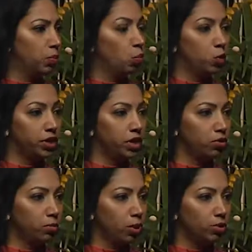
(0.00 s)
working
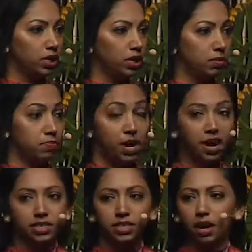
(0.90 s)
remotely,
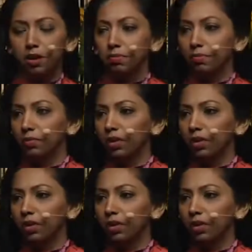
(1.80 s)
part-time,